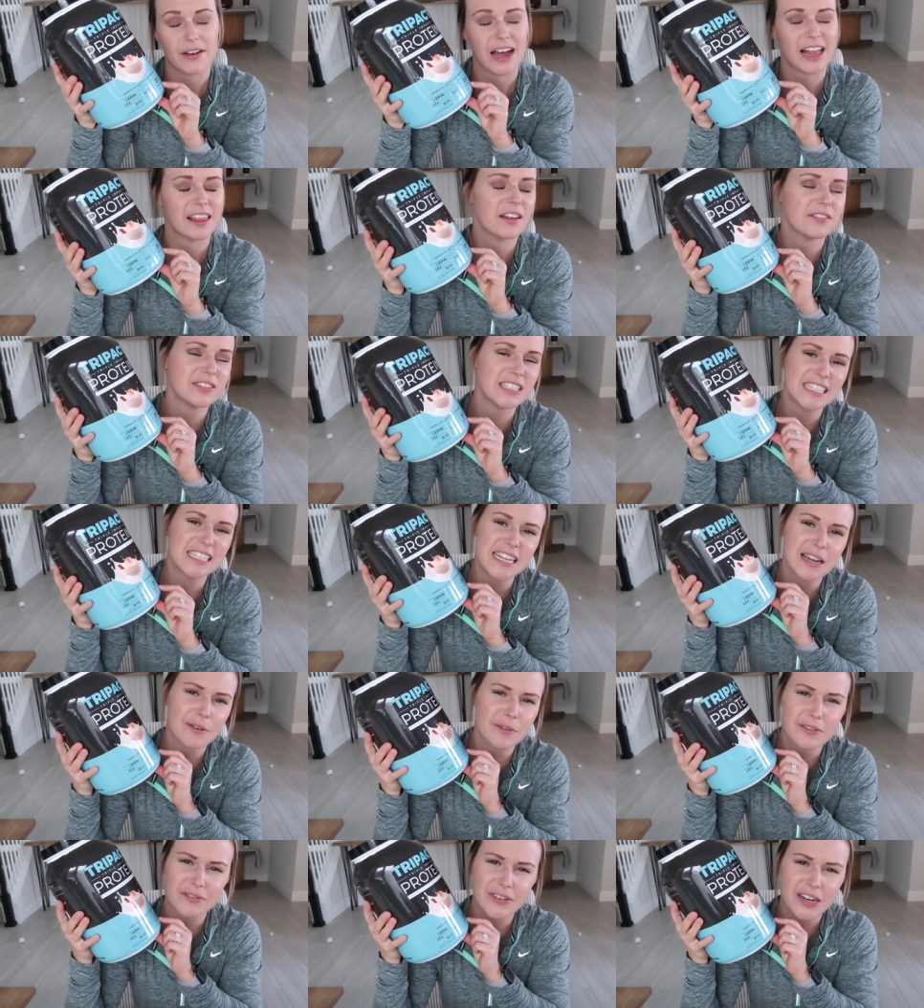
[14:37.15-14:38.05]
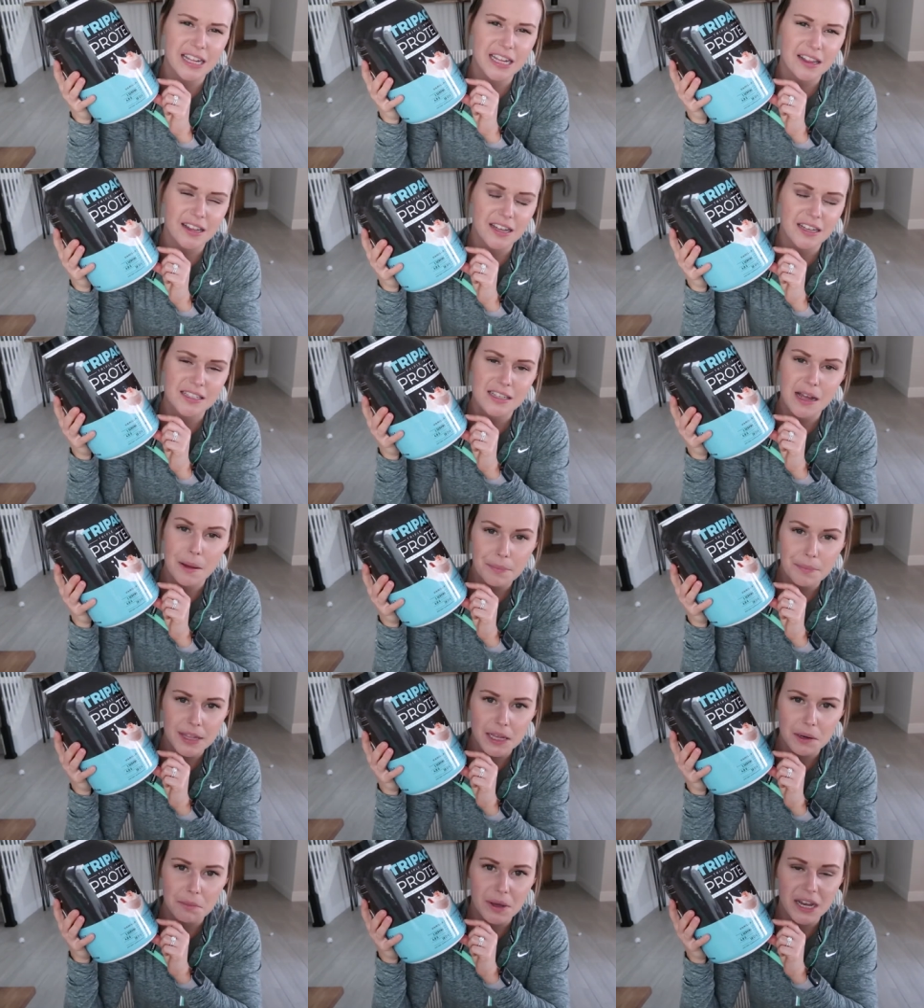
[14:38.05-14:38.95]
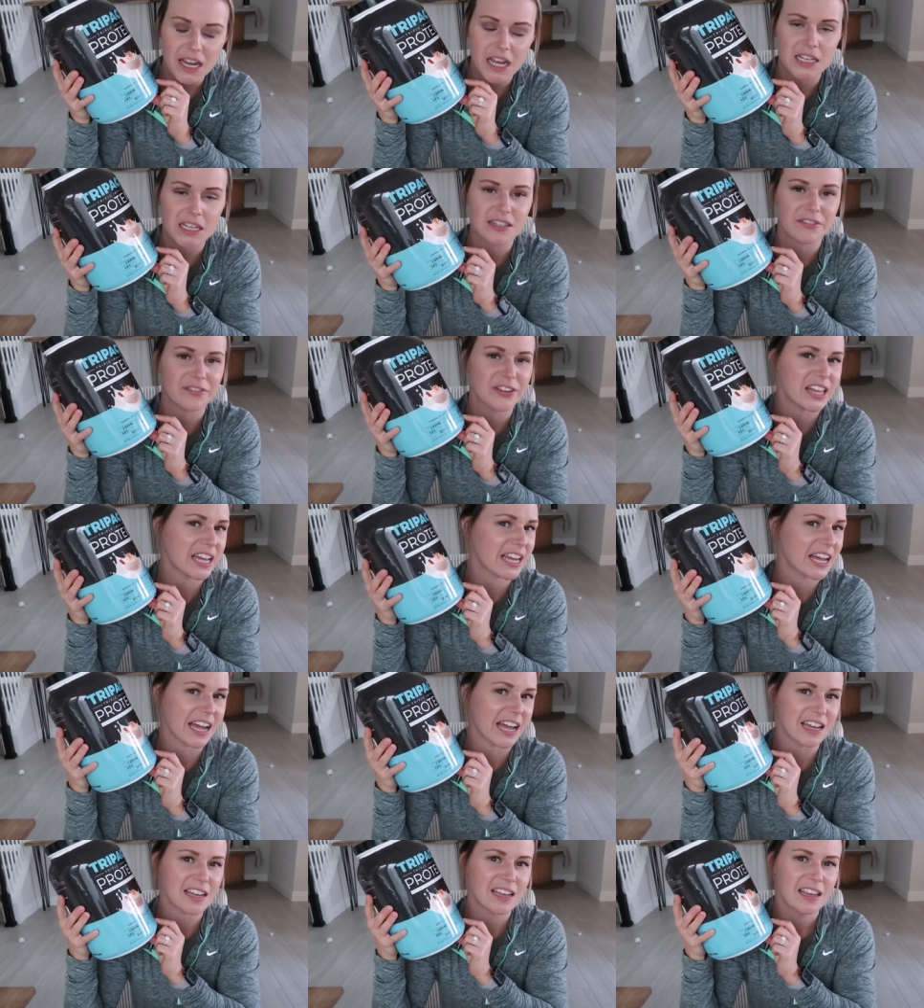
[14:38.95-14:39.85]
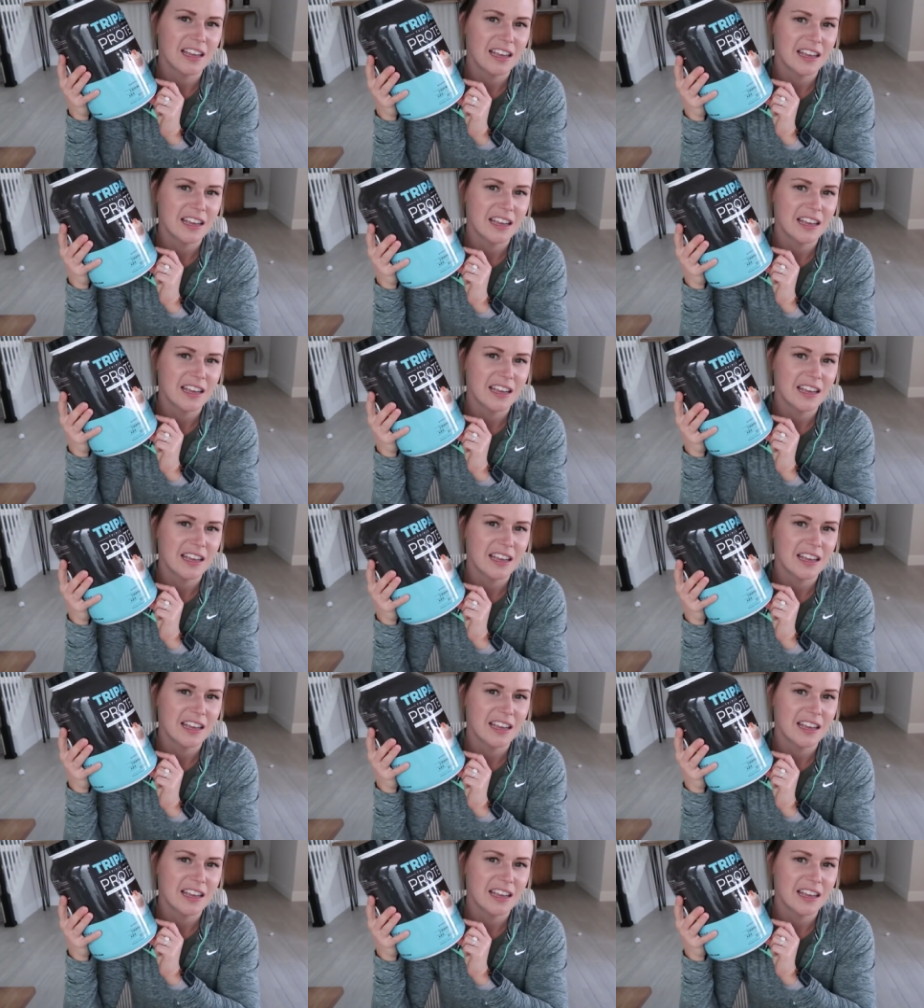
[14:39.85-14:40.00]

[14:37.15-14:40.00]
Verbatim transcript: I love to stick with vanilla something because I feel like I